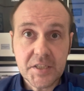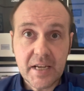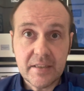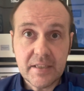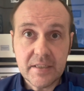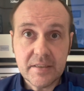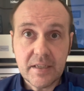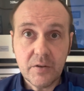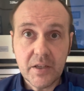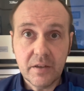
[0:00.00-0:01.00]
stand here and
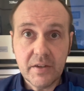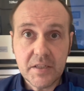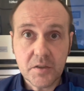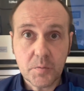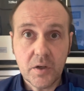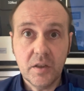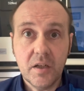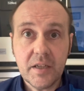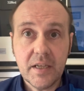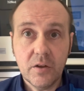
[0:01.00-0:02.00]
tell you that Rangers were
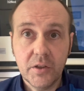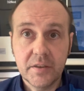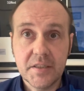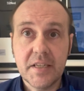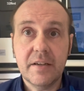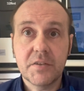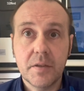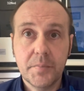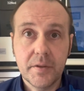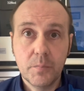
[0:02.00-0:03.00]
unlucky or deserved
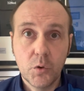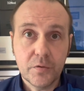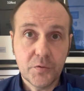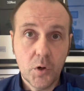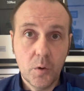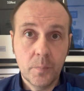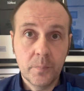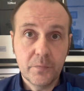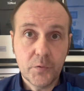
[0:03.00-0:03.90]
something more from